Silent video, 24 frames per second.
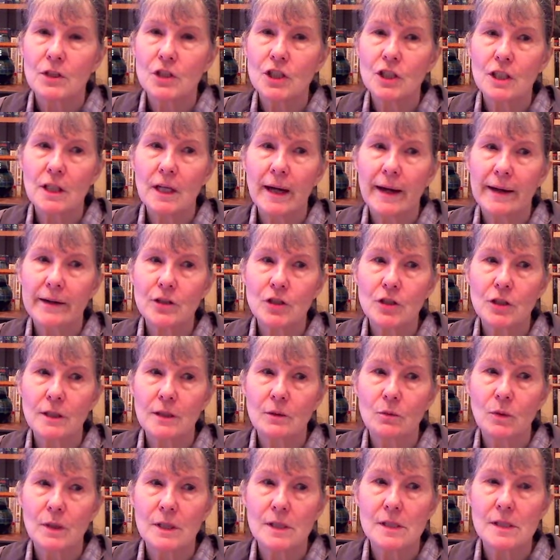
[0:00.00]
she actually
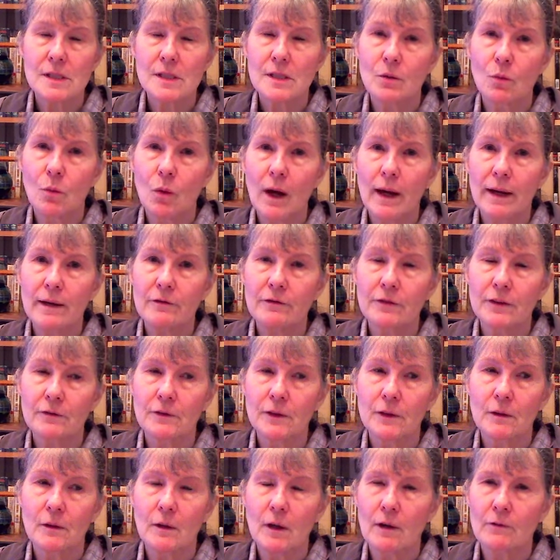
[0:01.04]
was the wife of
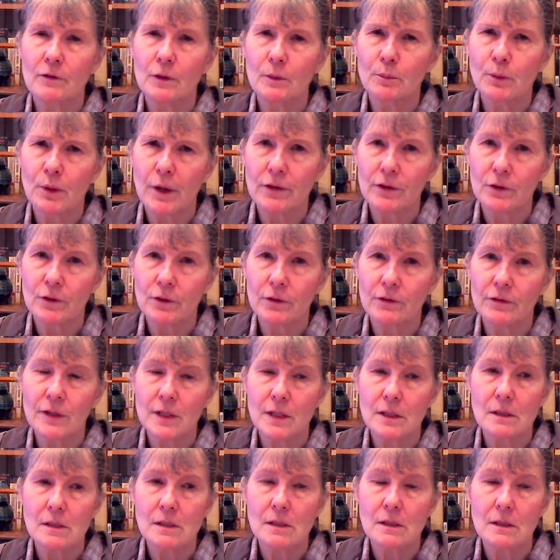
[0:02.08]
a brother of
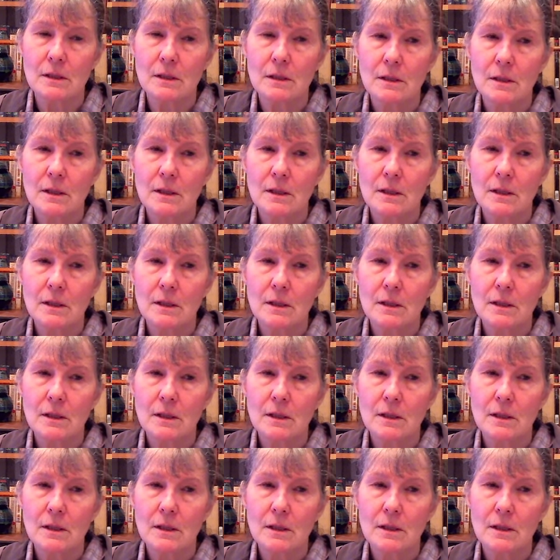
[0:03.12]
his.